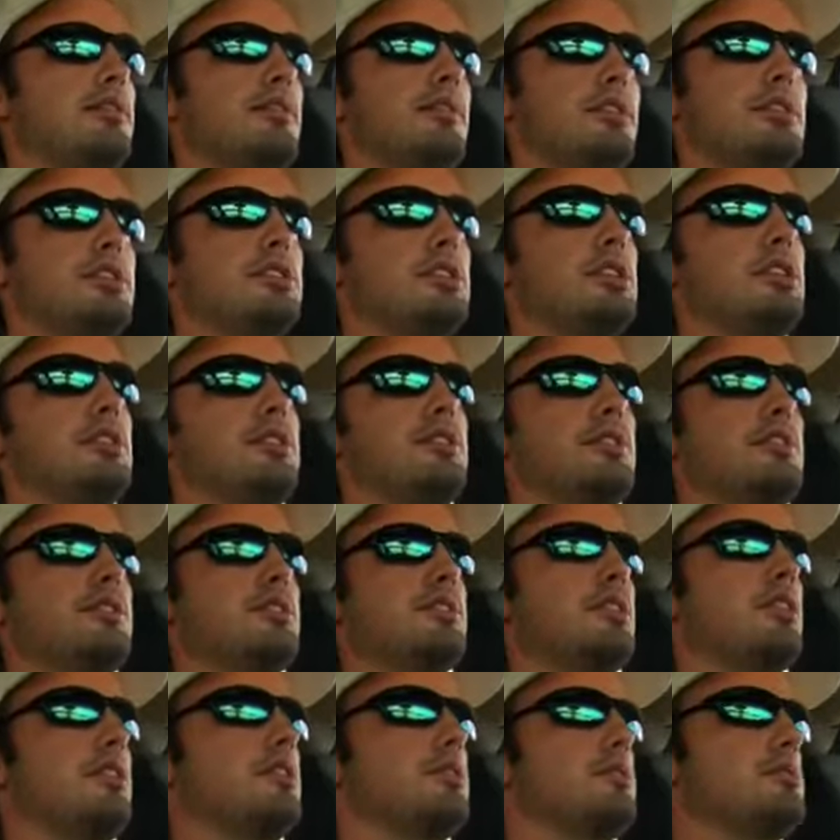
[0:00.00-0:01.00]
Virginia's
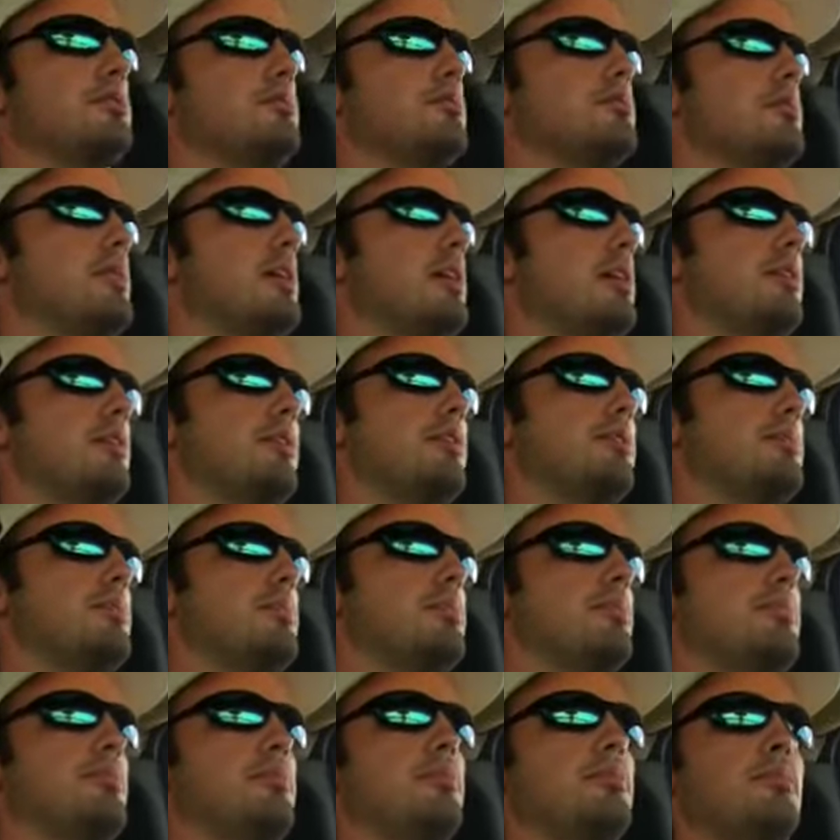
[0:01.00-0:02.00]
East Coast. I
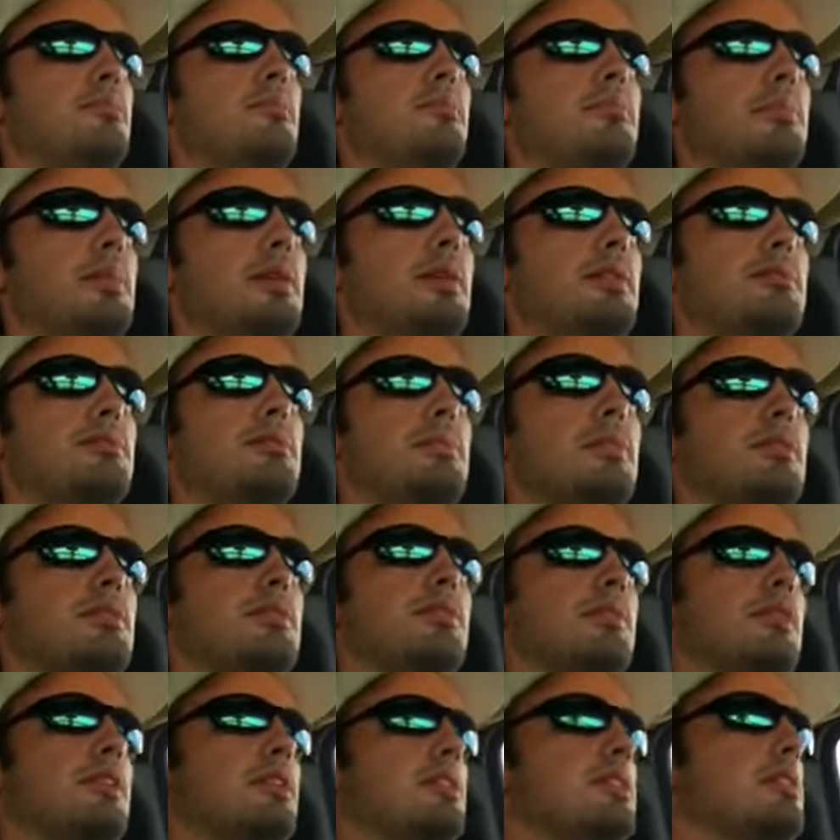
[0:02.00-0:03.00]
don't know.
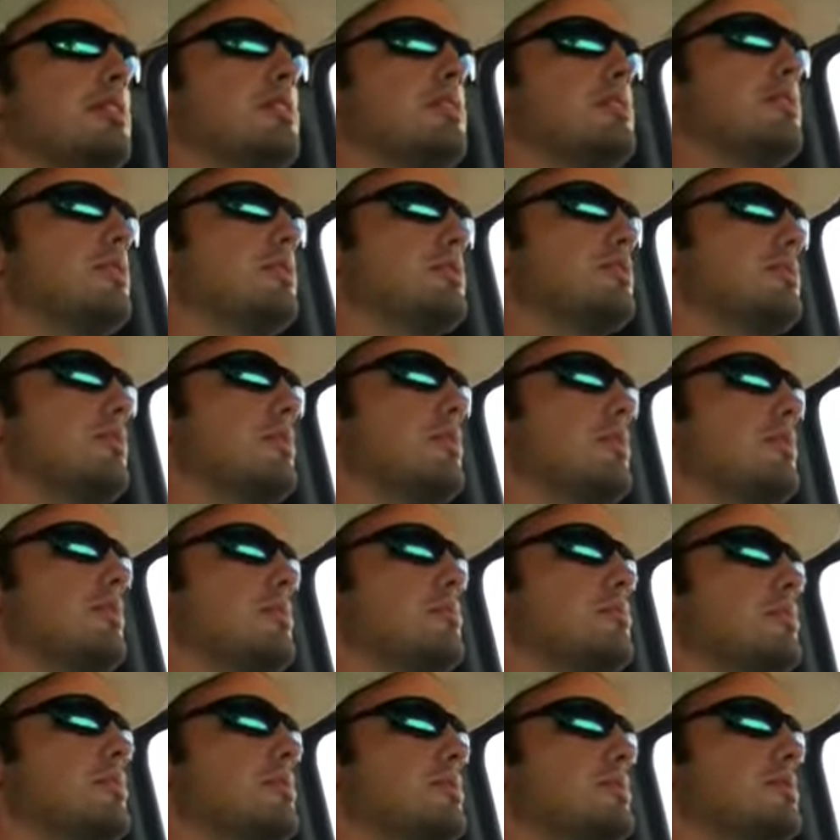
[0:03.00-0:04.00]
Pennsylvania does touch water,
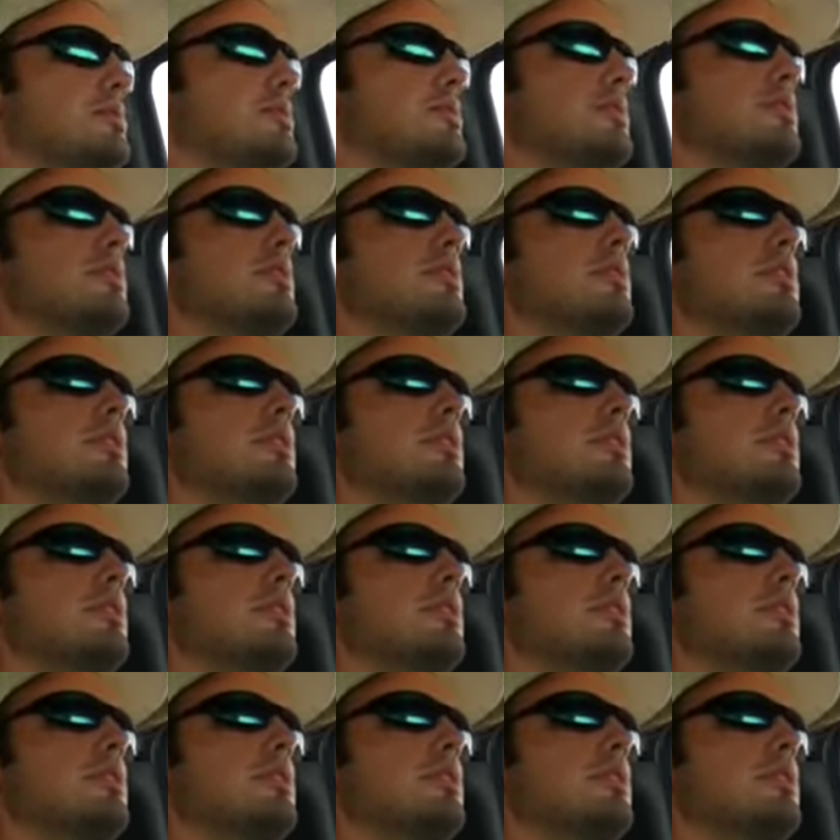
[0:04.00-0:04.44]
I'm pretty sure.